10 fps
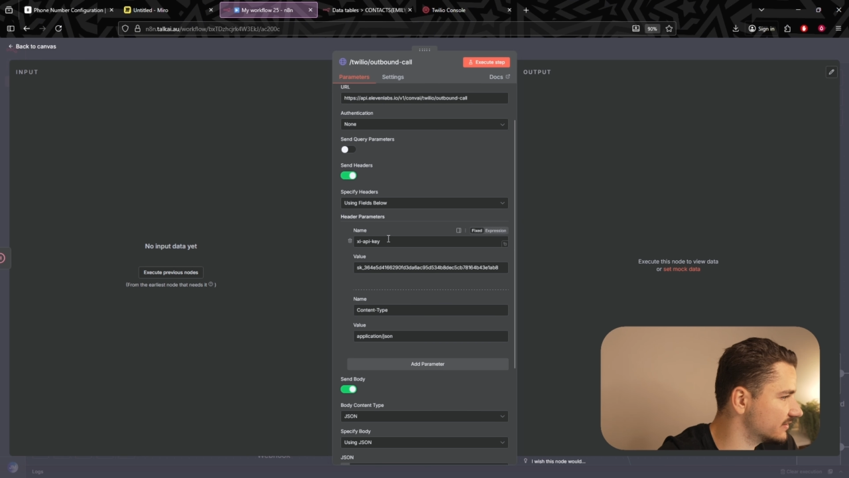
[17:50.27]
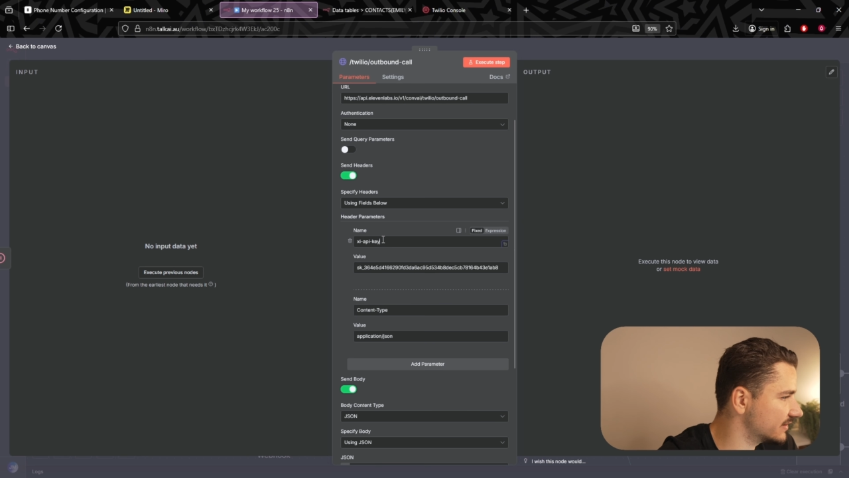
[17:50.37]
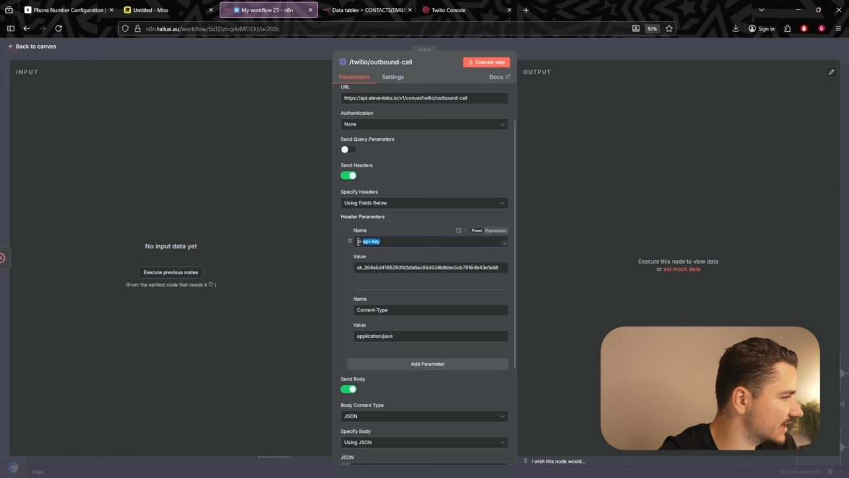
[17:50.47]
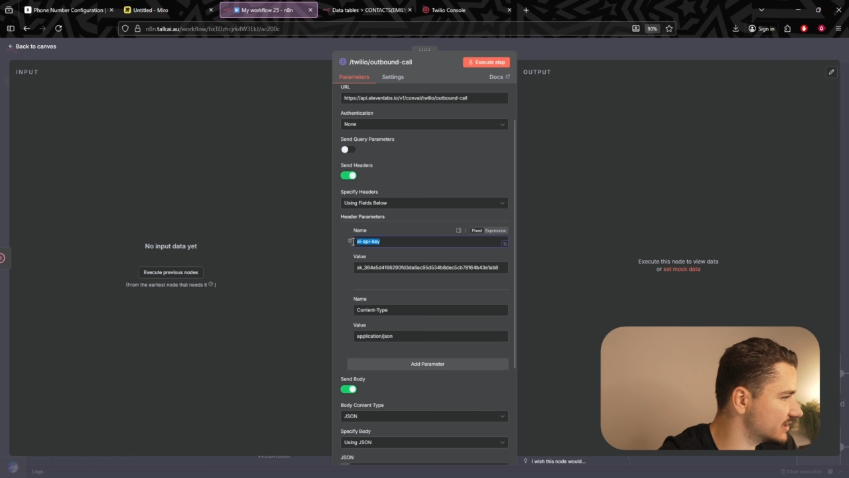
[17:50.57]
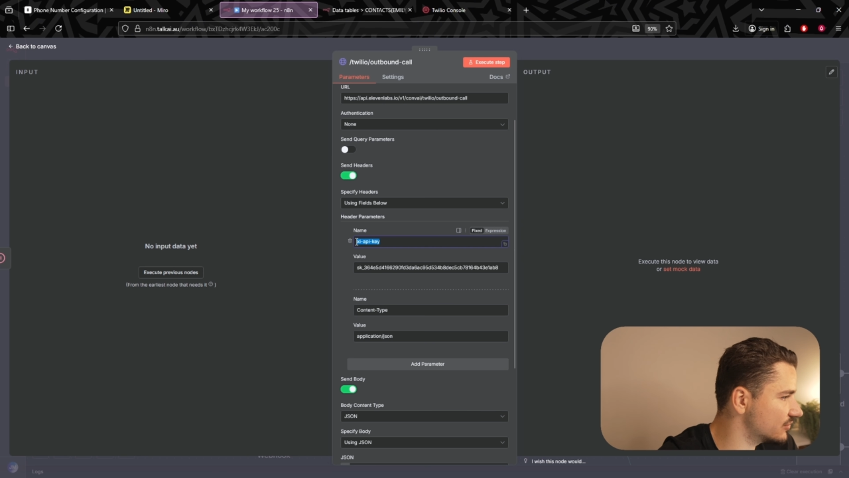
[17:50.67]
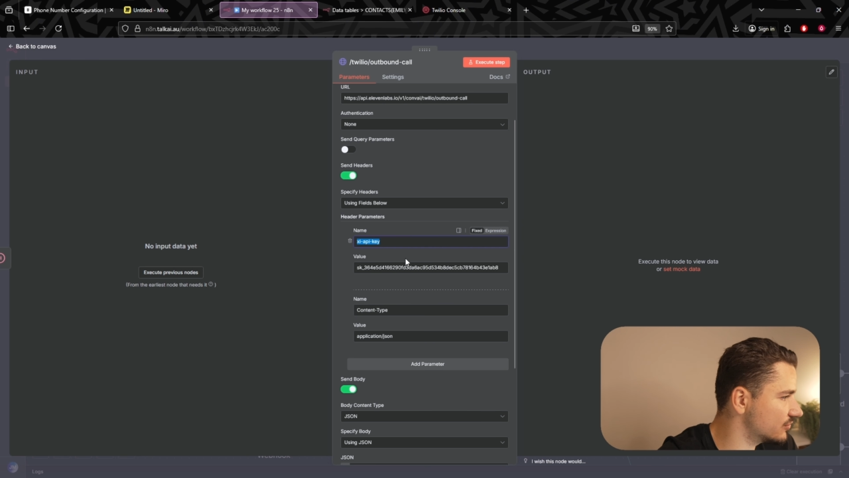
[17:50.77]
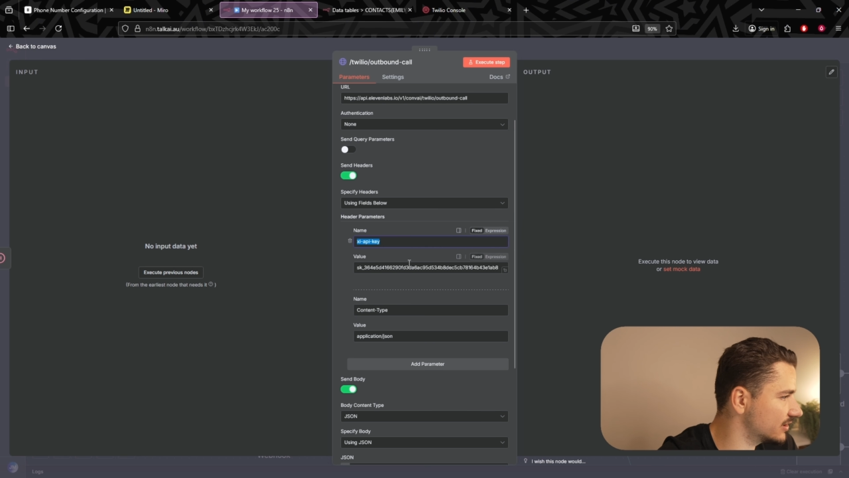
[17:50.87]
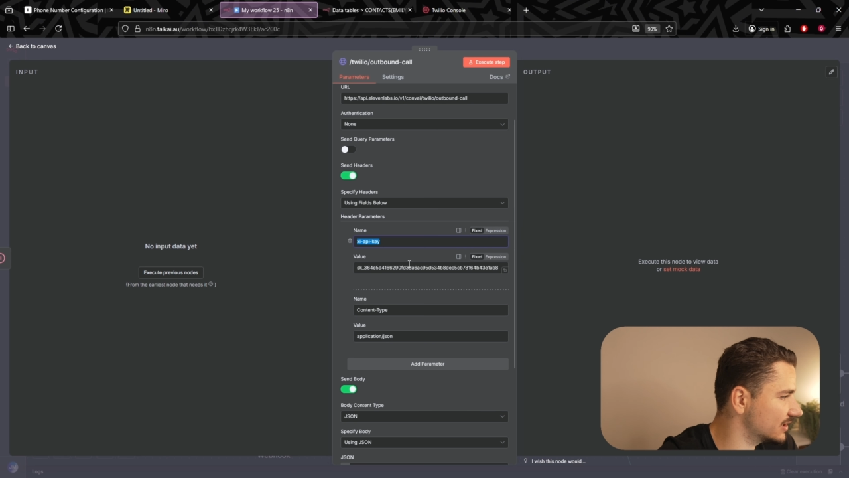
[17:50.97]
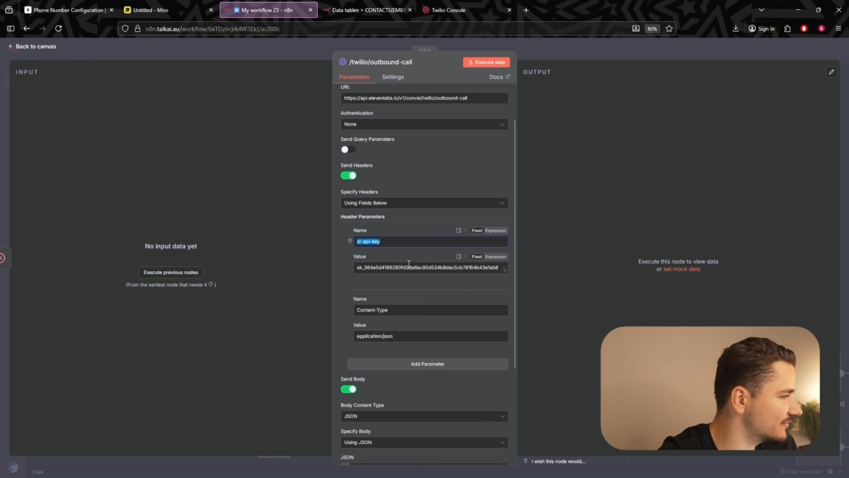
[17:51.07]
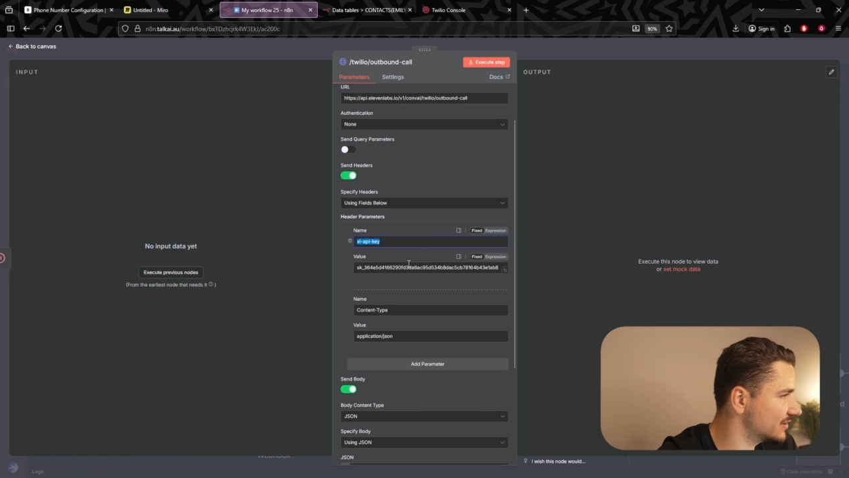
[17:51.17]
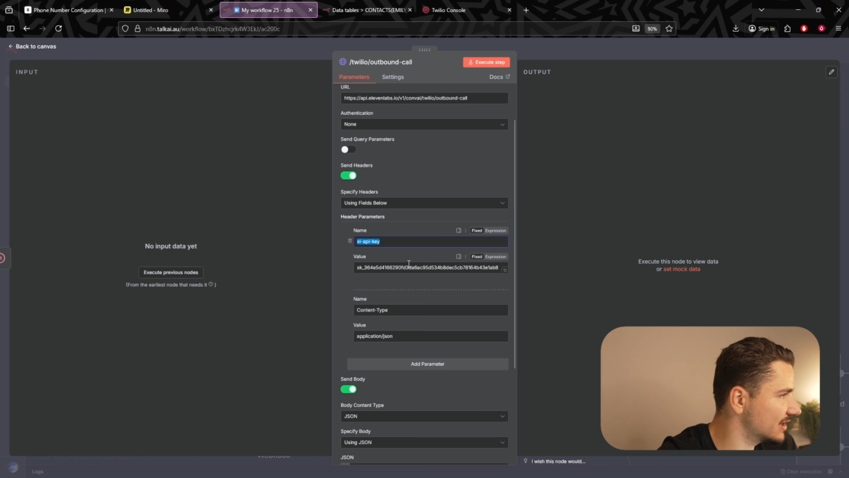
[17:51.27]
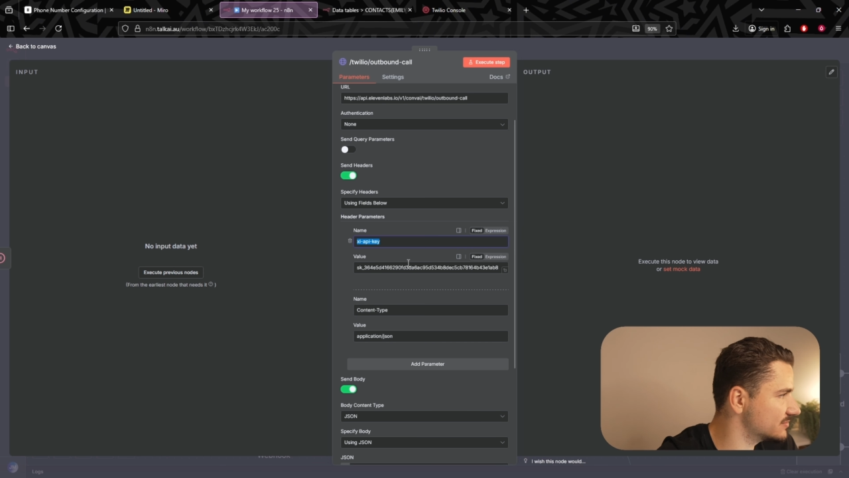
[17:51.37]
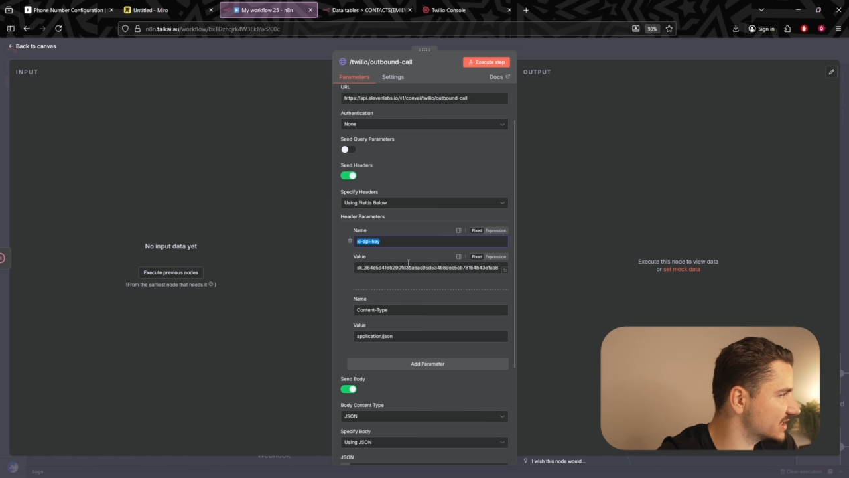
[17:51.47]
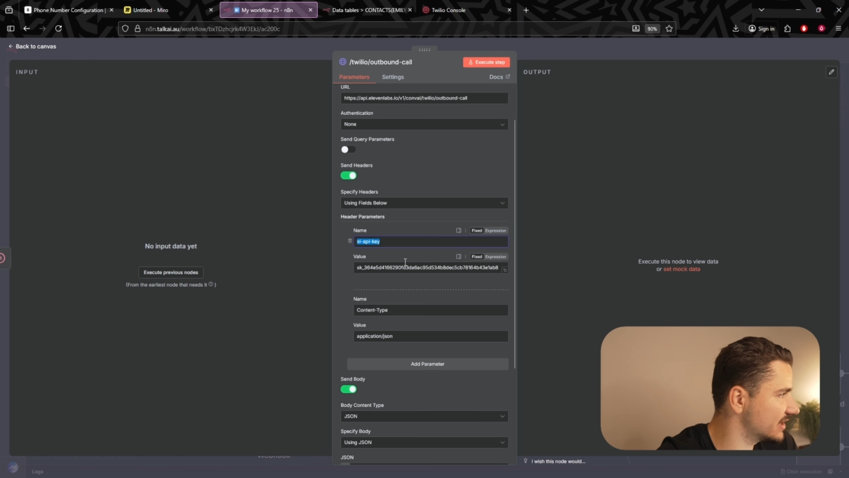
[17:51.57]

To get your ElevenLabs